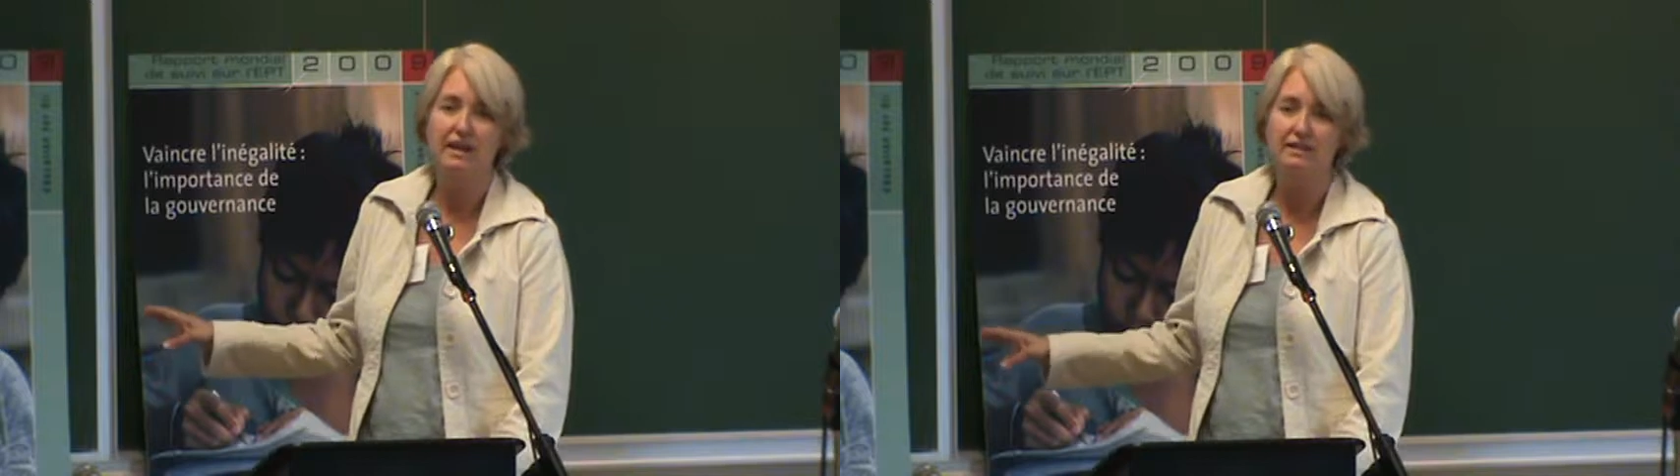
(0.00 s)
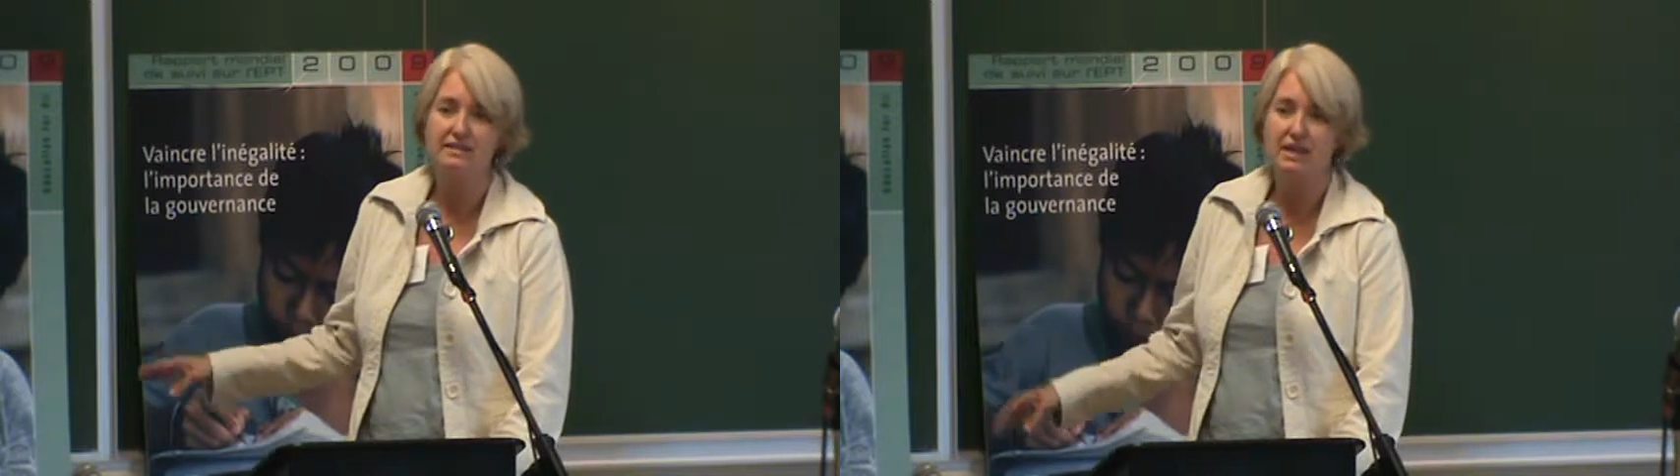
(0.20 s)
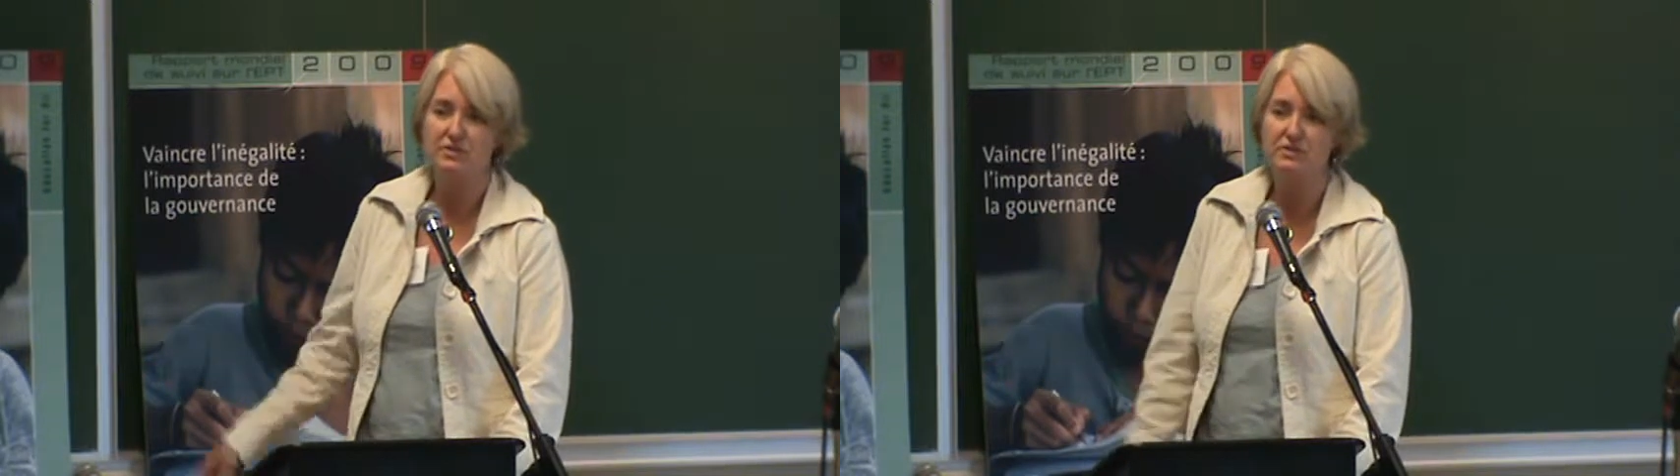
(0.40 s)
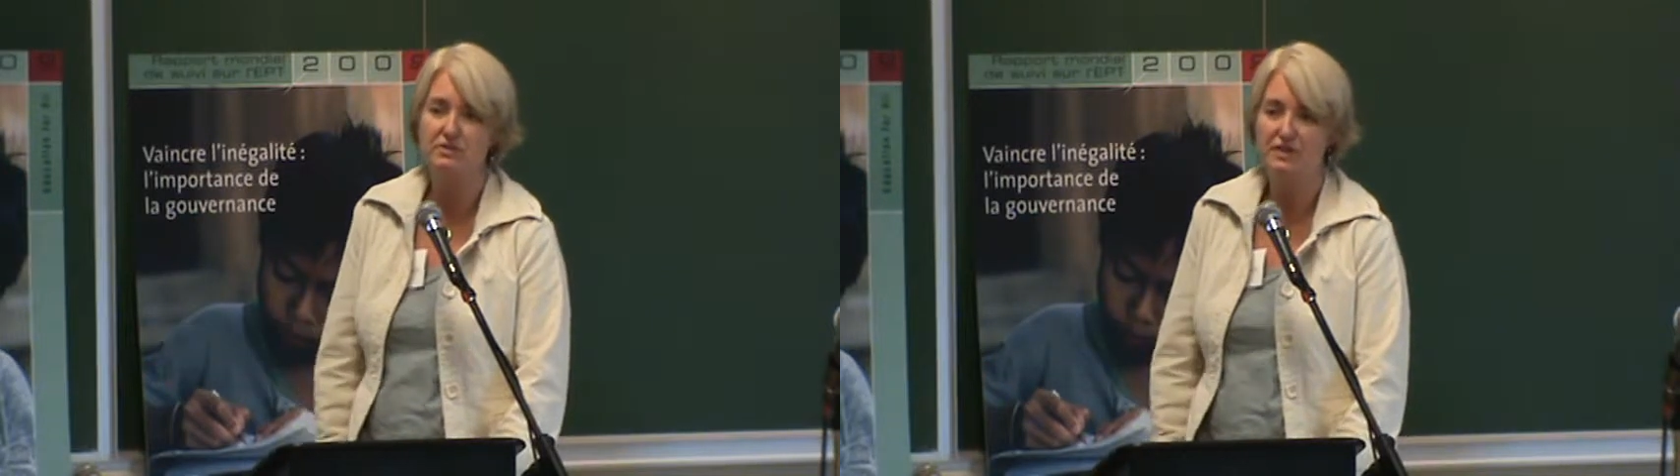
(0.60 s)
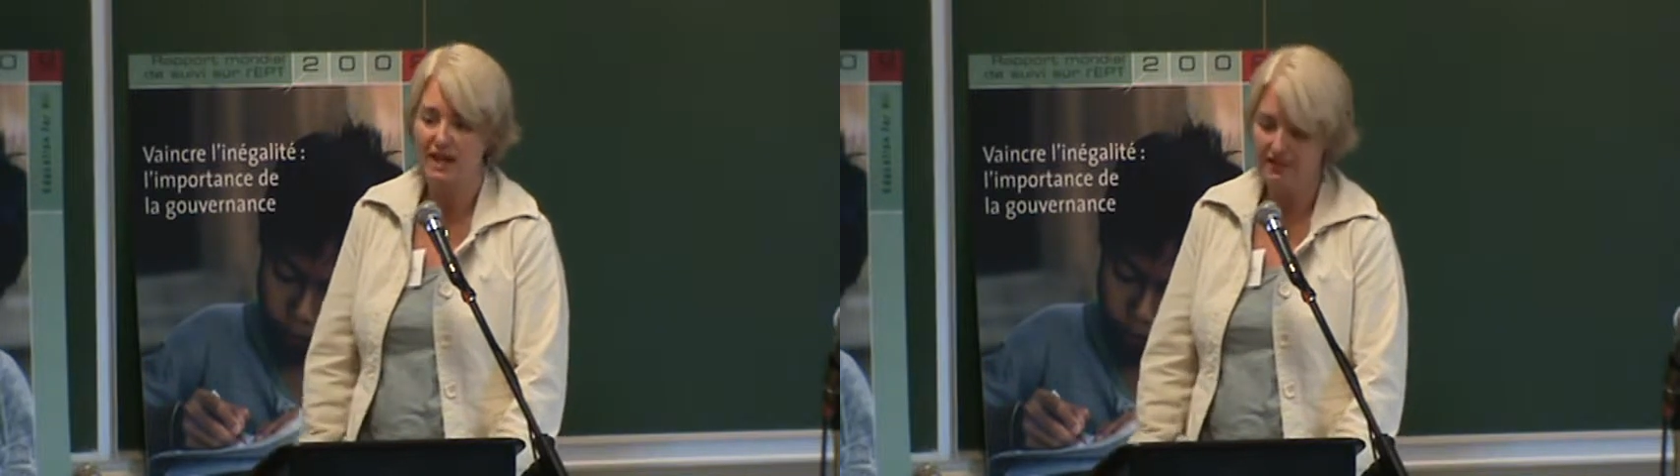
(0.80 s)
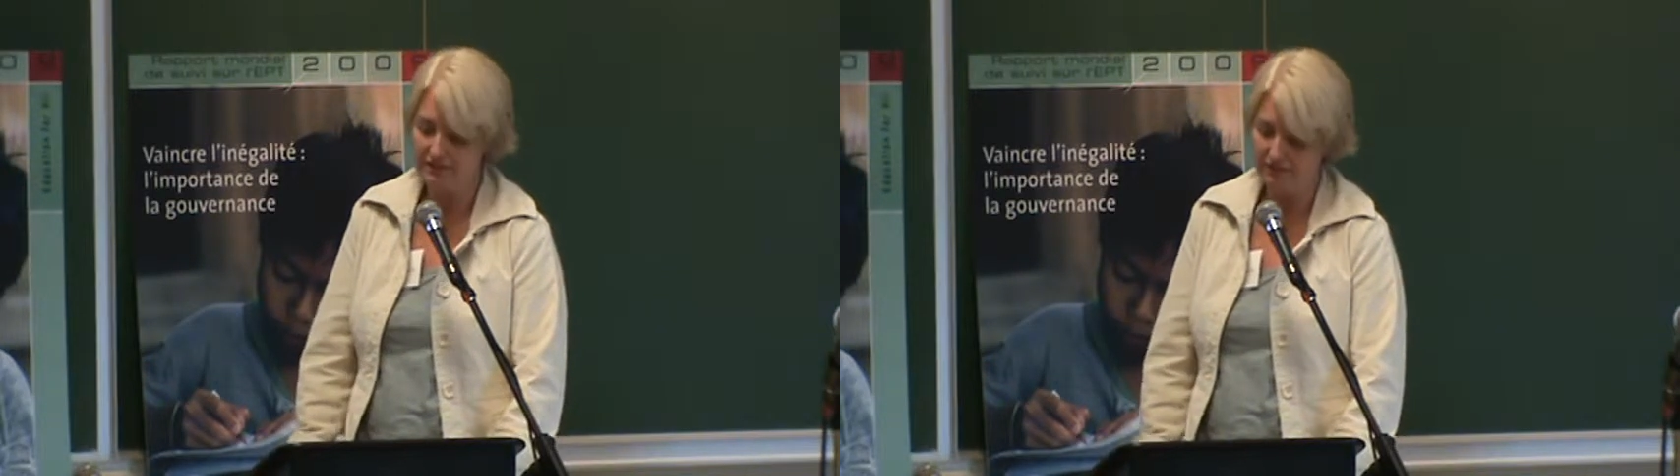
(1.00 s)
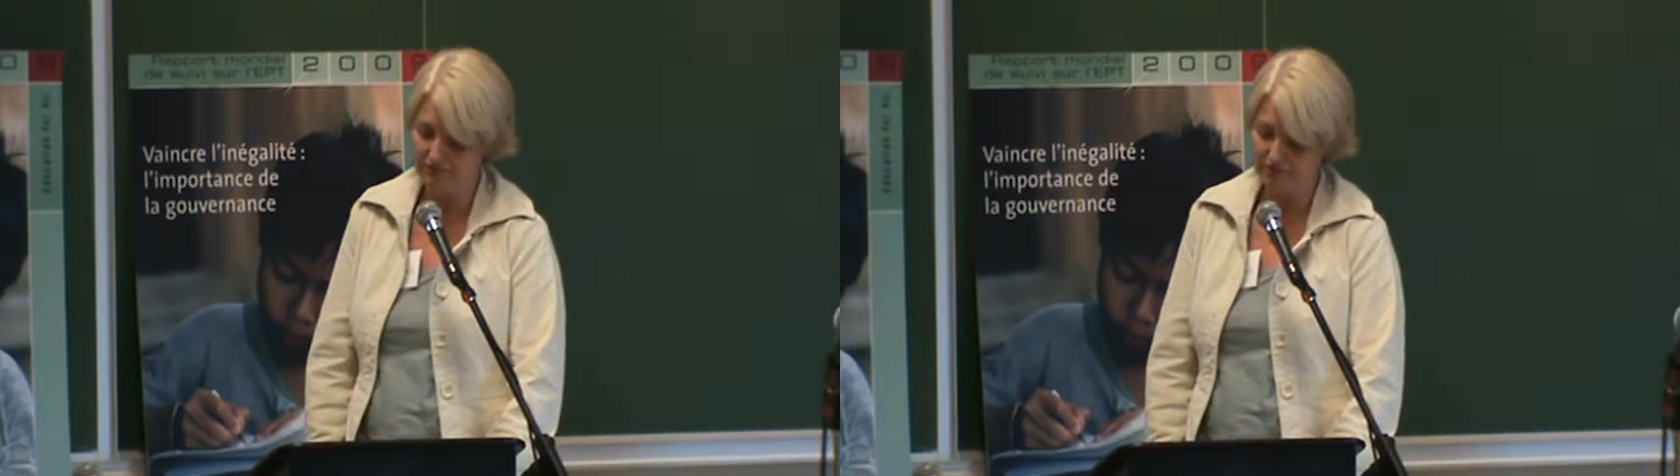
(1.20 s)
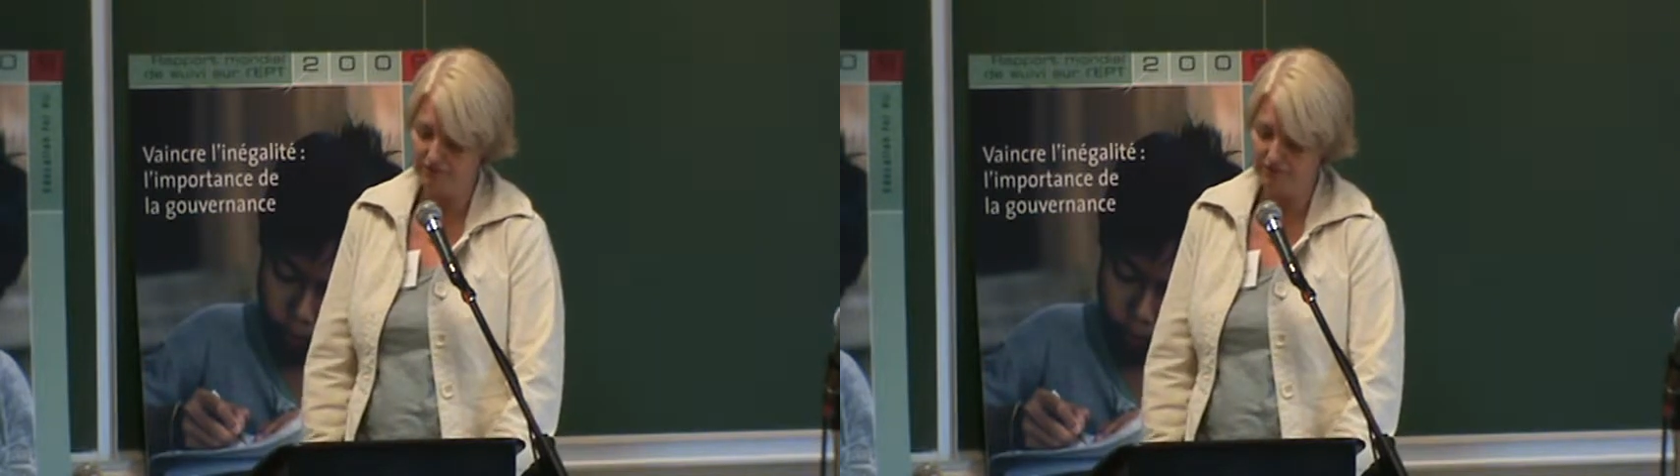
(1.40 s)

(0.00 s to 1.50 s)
and Southern Sudan